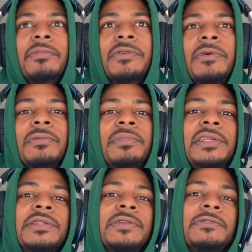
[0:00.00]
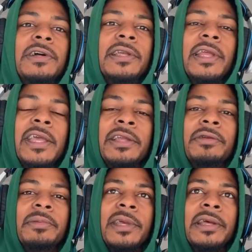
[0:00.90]
you won't be so fucking
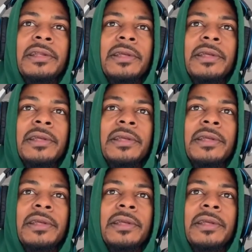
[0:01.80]
angry, man.